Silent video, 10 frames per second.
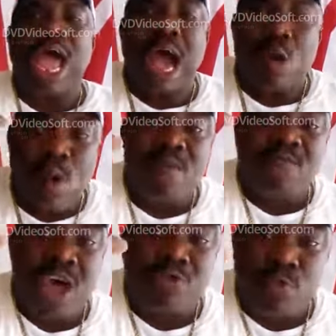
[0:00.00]
I want
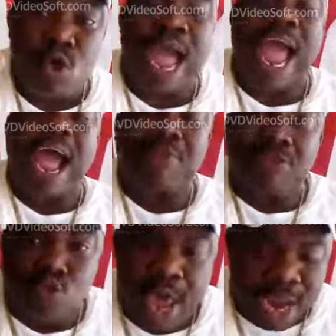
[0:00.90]
Facebook. I have
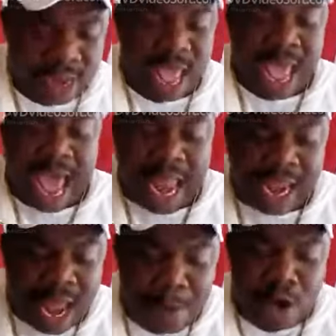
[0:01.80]
sweated. I
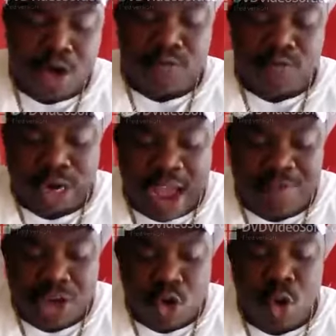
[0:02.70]
labor for that
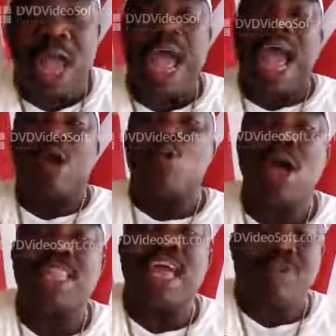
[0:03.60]
video. I
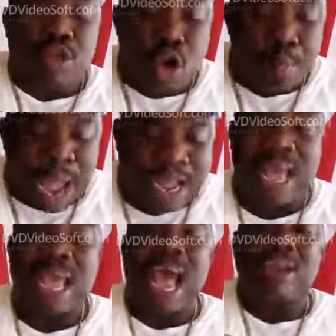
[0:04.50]
want that video back.
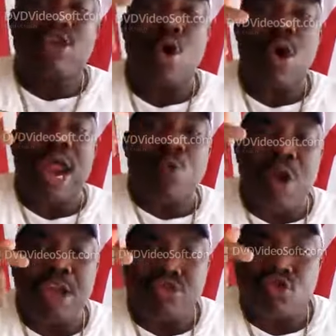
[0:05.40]
I know what I
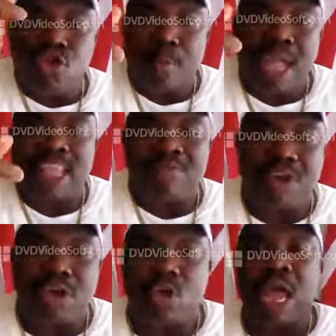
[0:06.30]
went through to make that
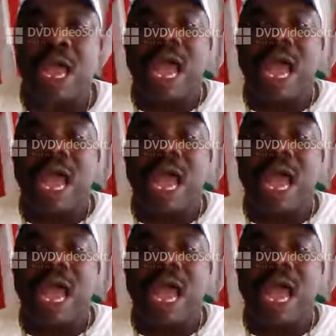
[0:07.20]
video.